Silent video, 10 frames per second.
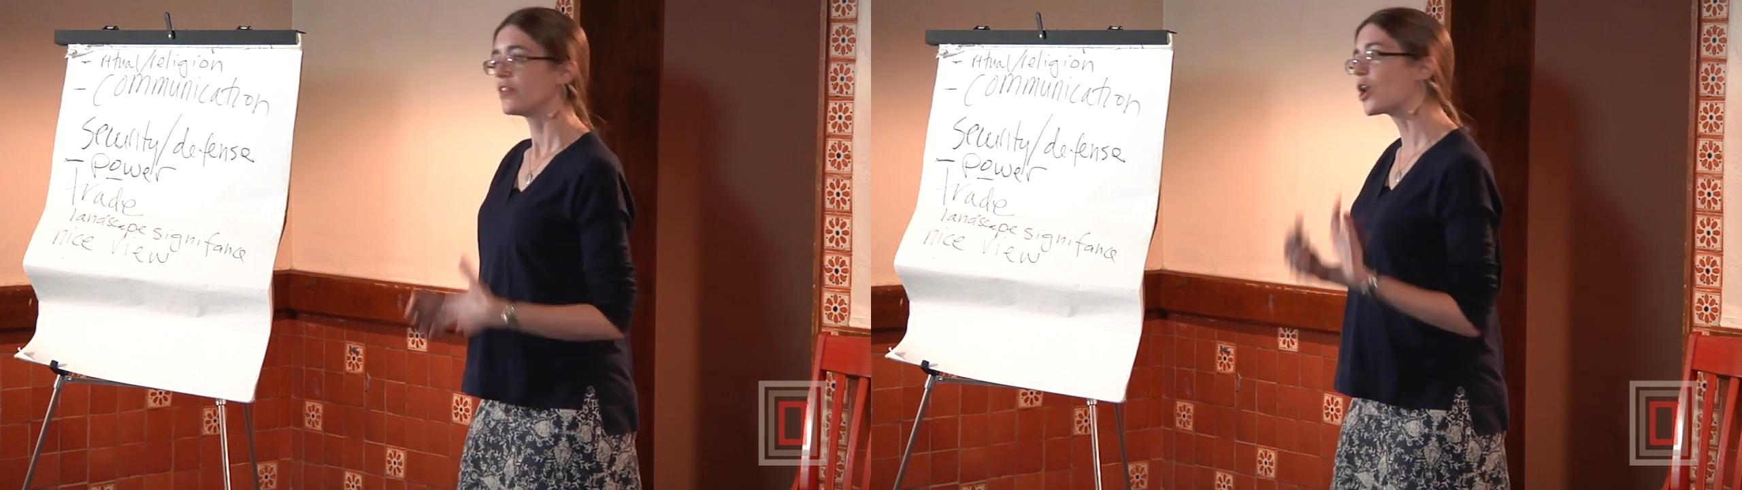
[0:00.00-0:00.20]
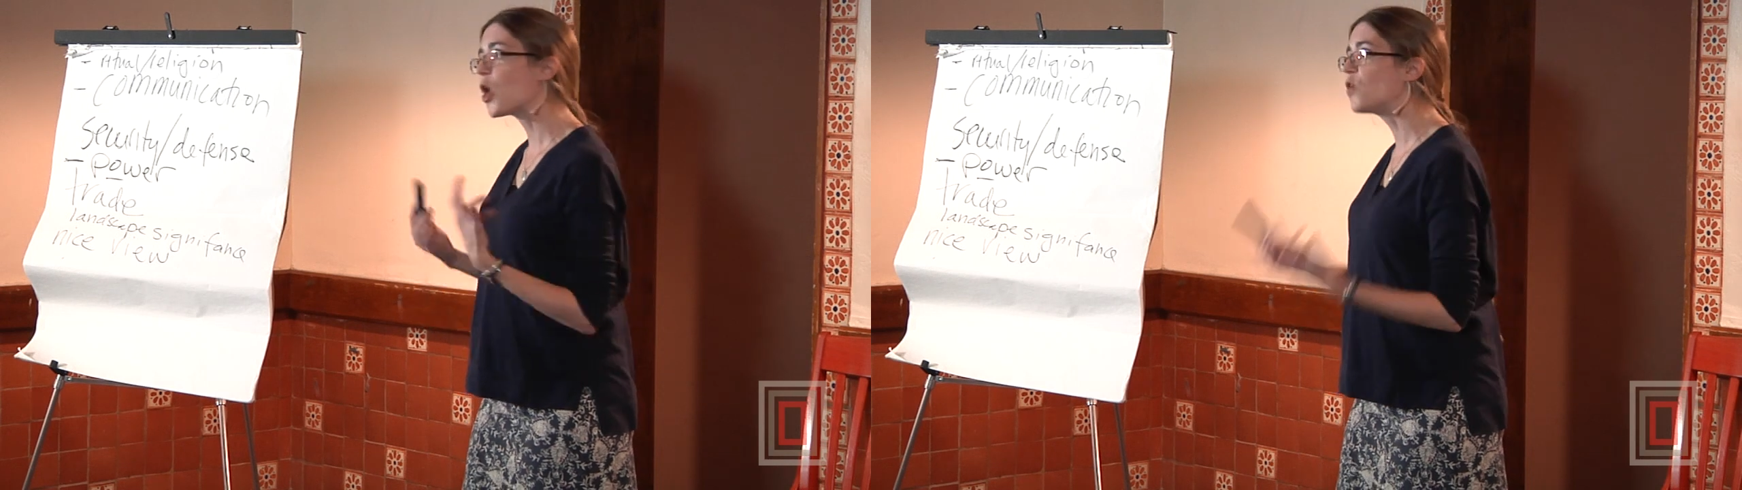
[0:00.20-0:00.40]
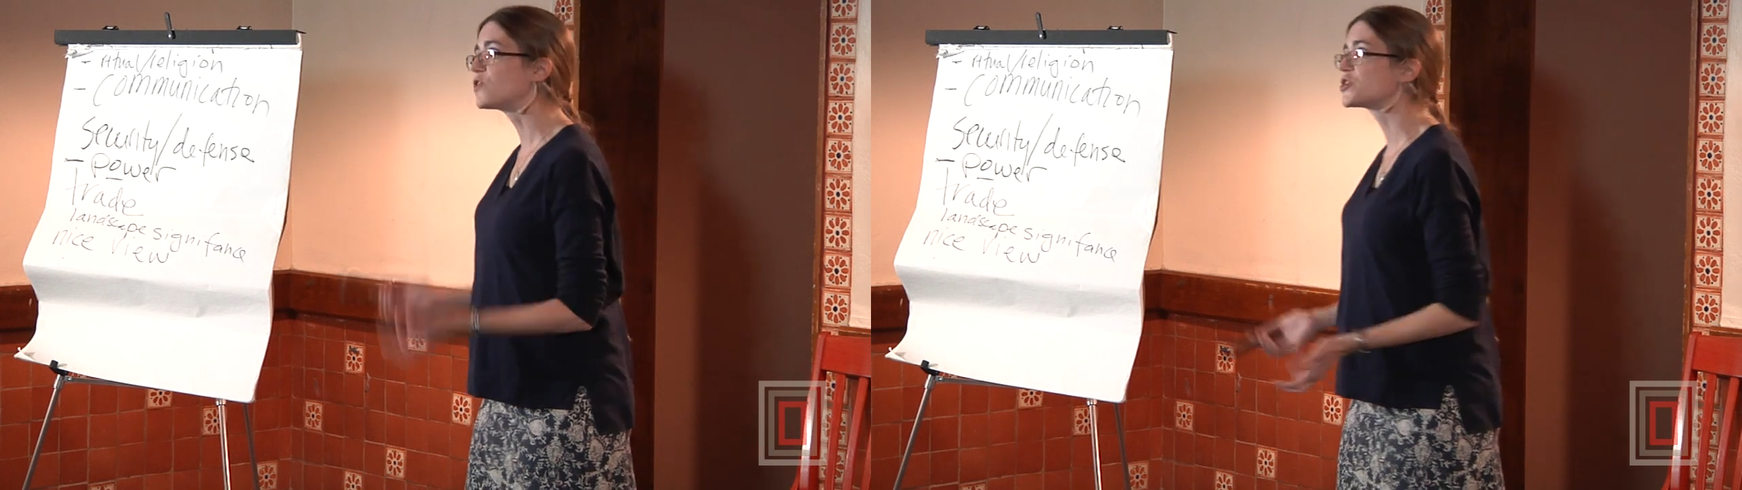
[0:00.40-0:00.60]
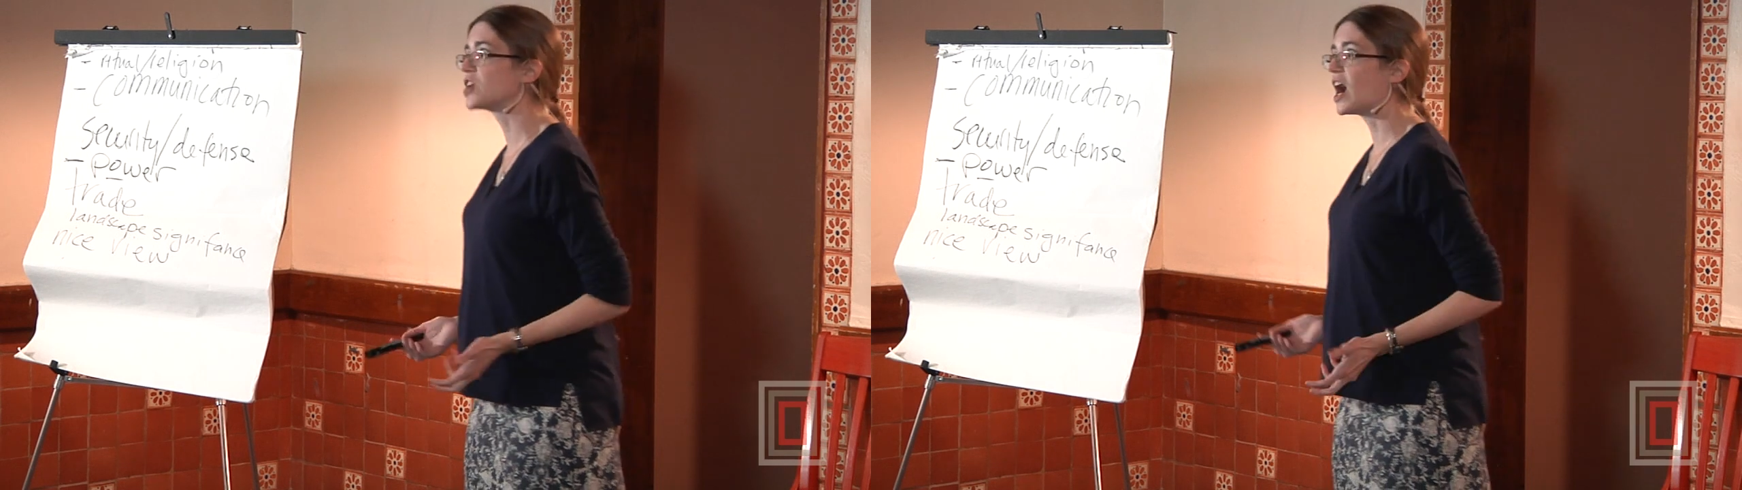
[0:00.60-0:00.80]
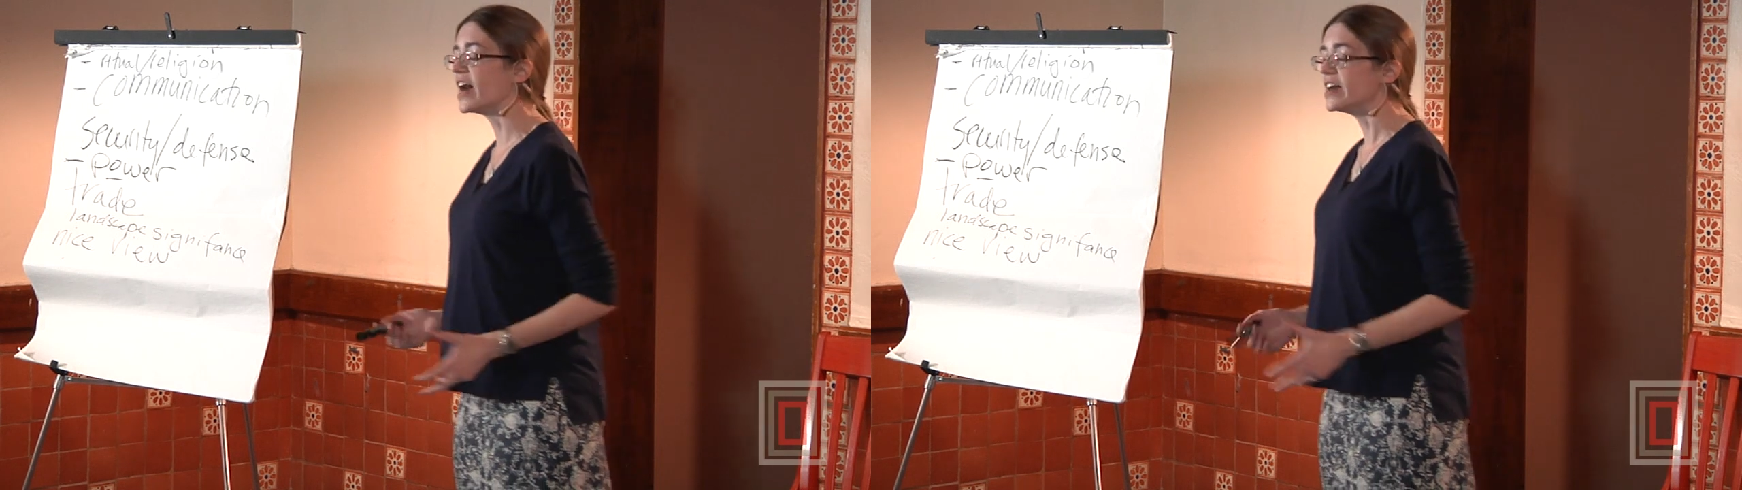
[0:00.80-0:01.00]
They're
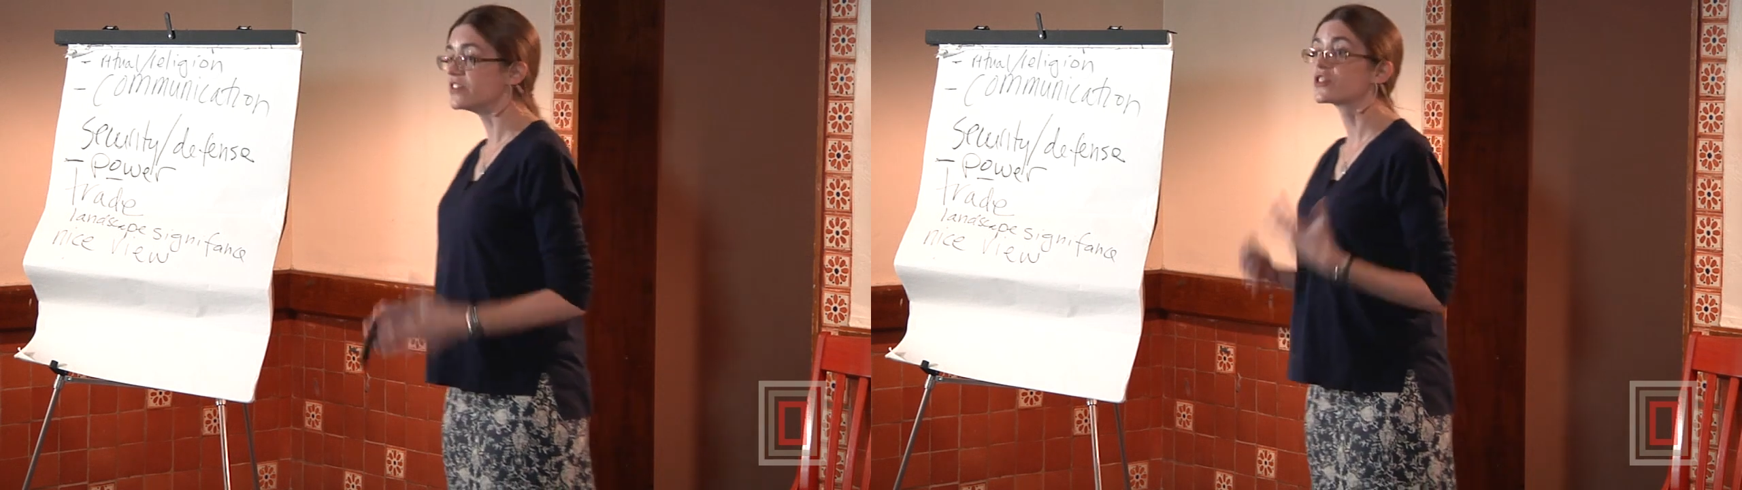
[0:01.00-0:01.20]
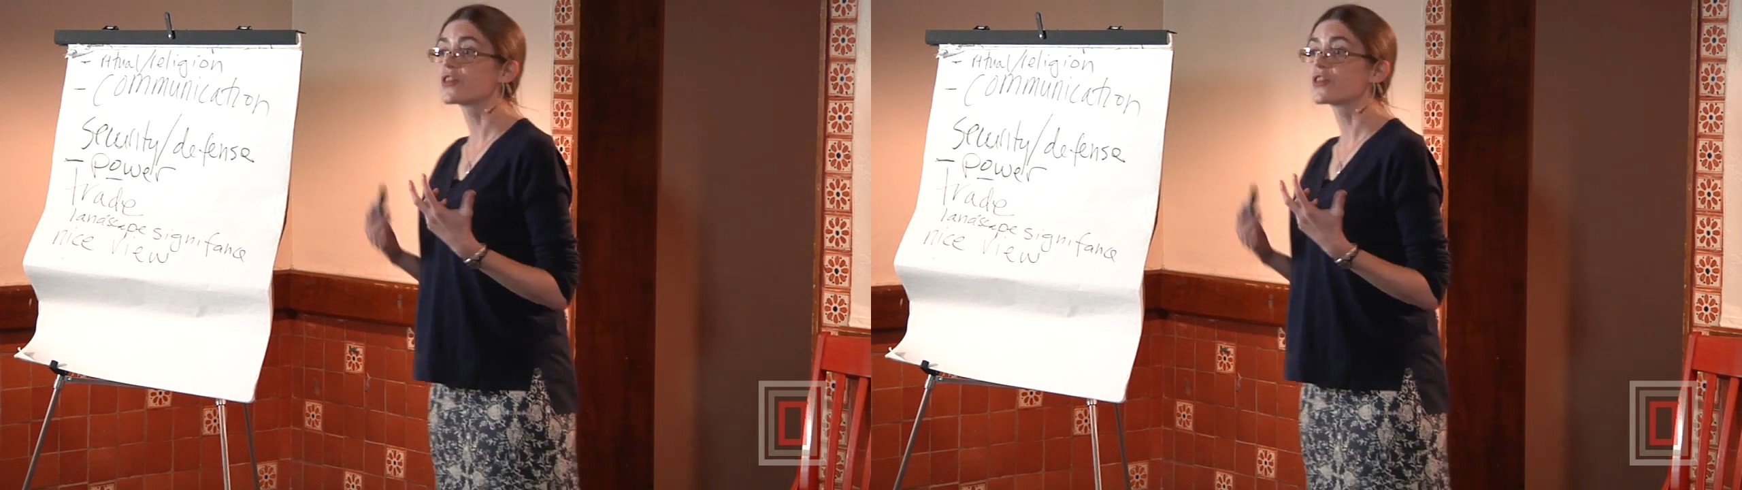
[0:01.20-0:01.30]
oversized,